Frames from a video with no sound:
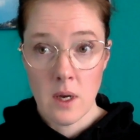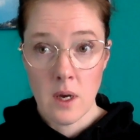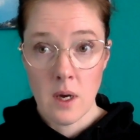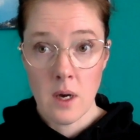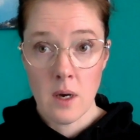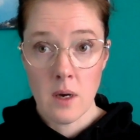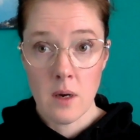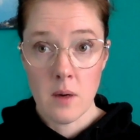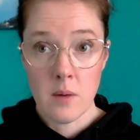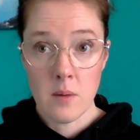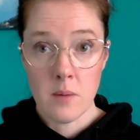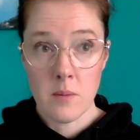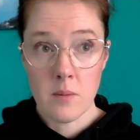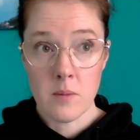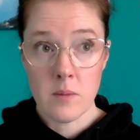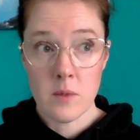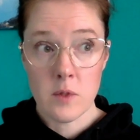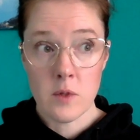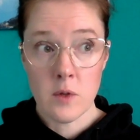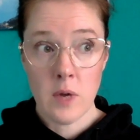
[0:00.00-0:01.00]

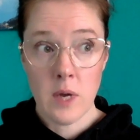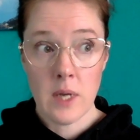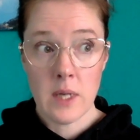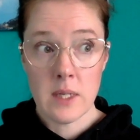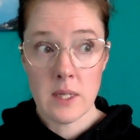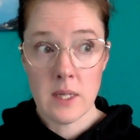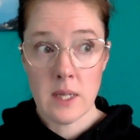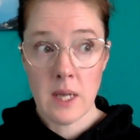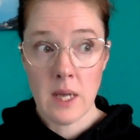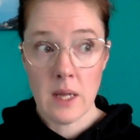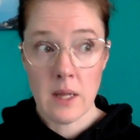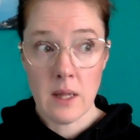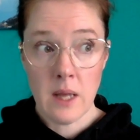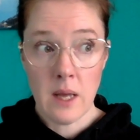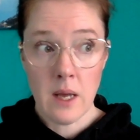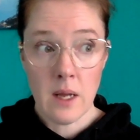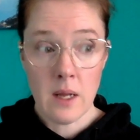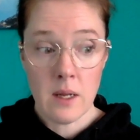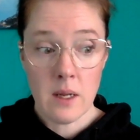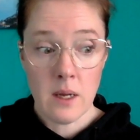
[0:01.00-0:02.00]
trying to get
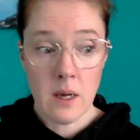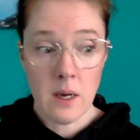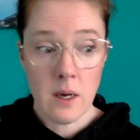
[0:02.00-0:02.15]
that